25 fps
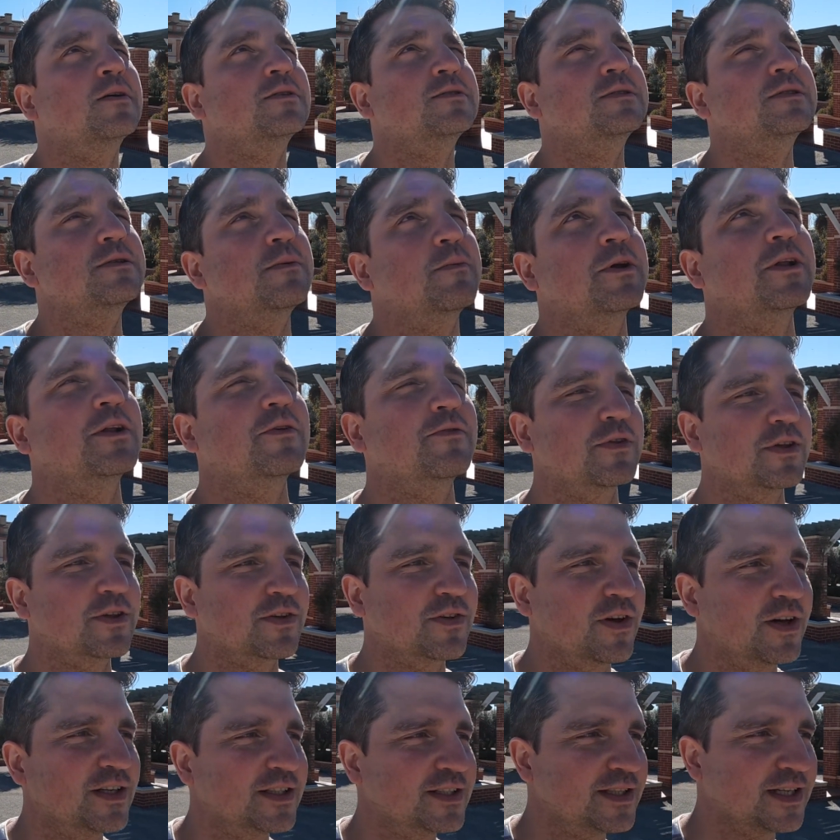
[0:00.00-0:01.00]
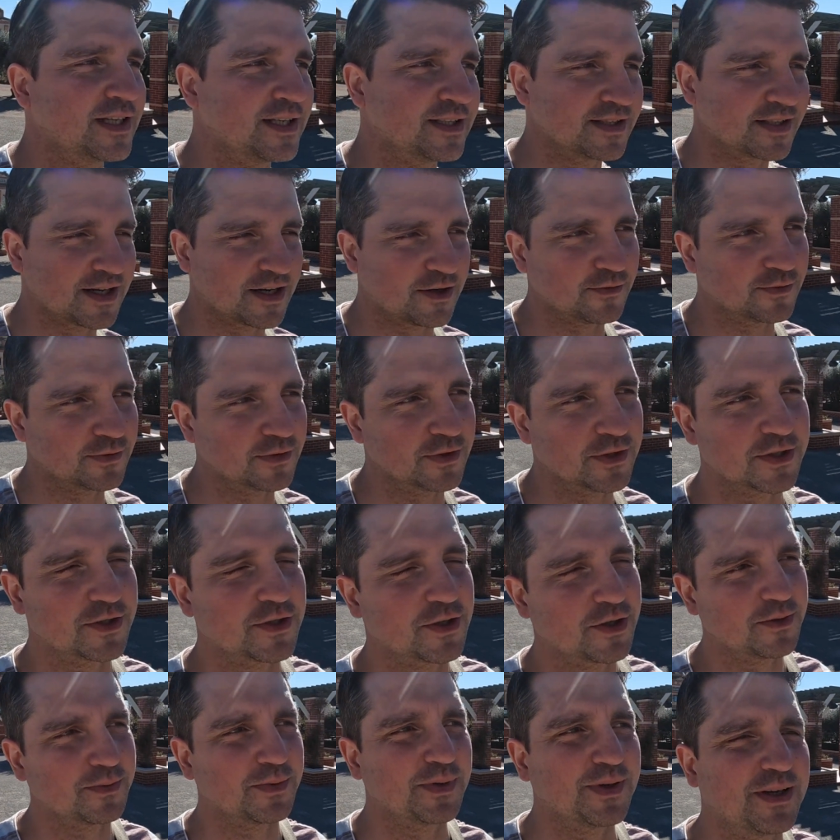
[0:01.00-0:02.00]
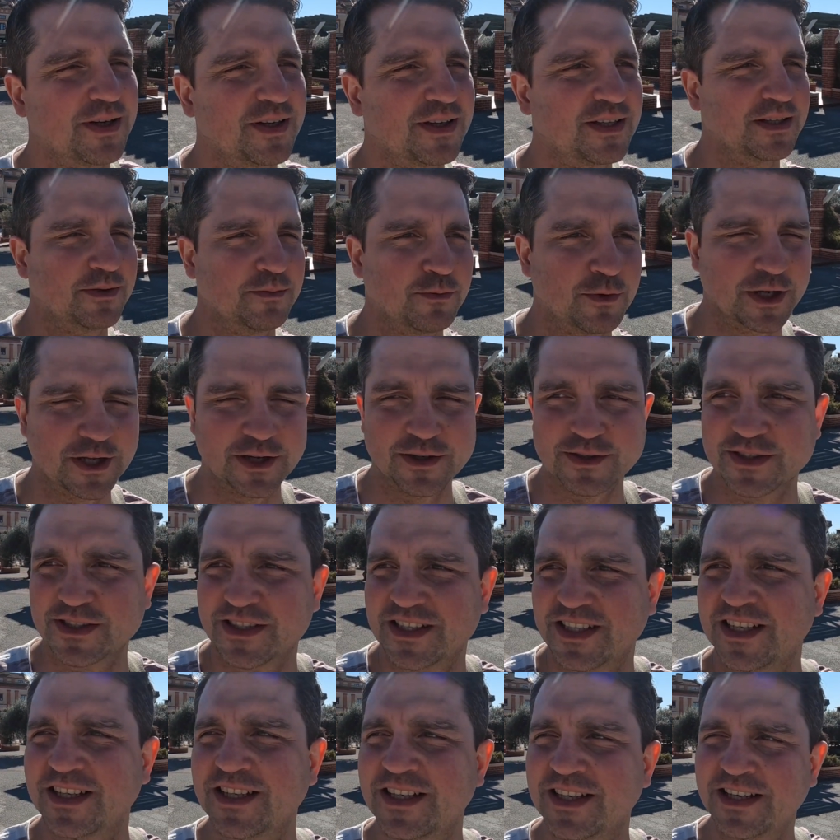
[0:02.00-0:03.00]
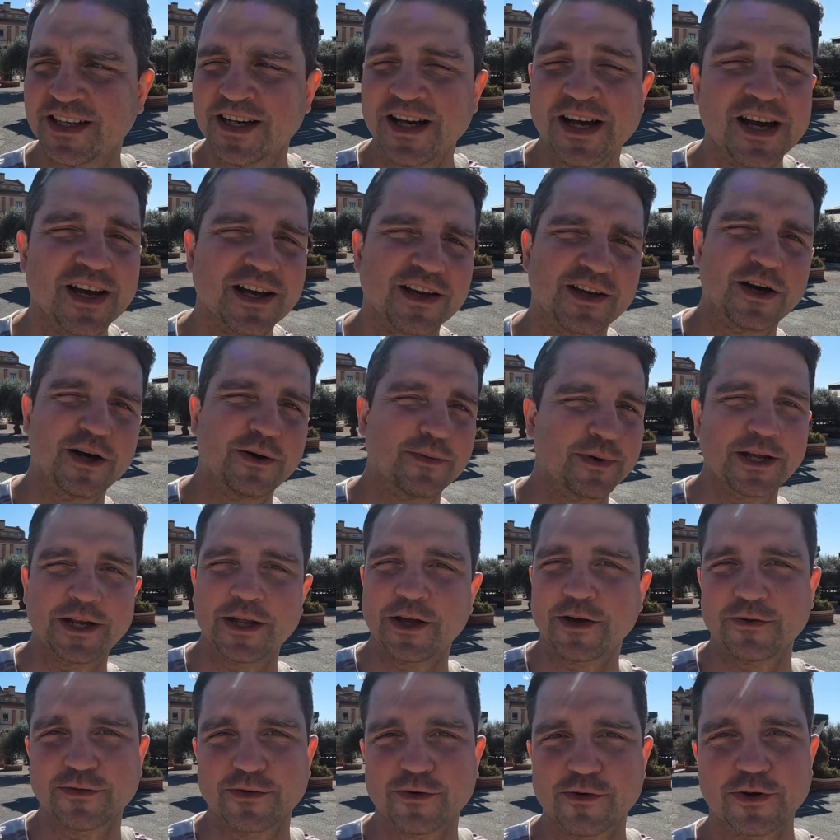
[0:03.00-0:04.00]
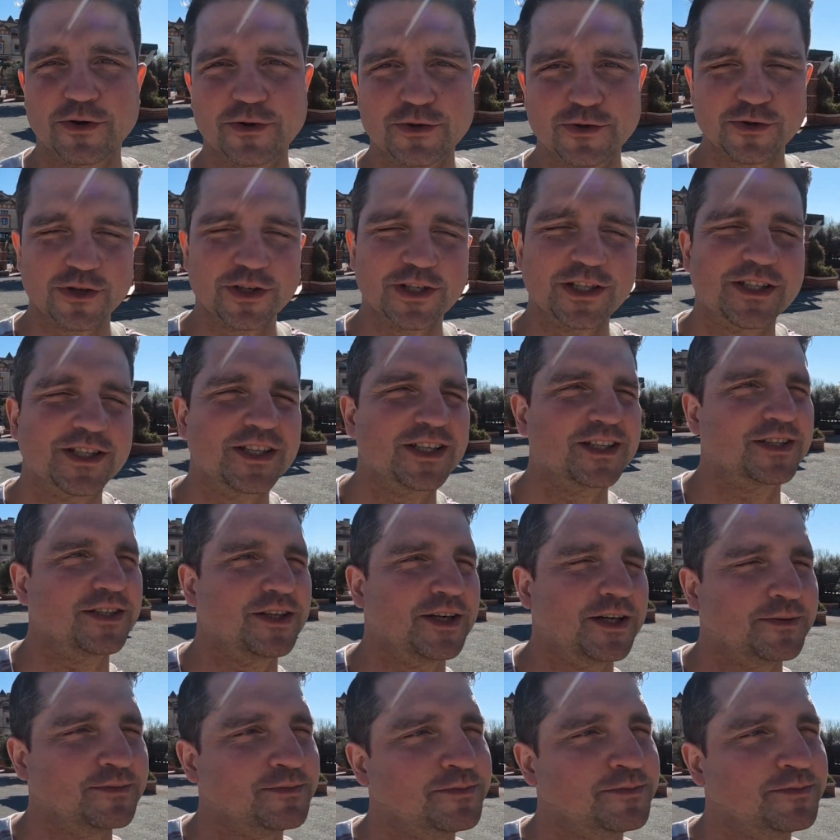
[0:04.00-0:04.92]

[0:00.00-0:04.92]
I mean, if this guy stands out from the top, then what else? Can't be any overgrown trees this time.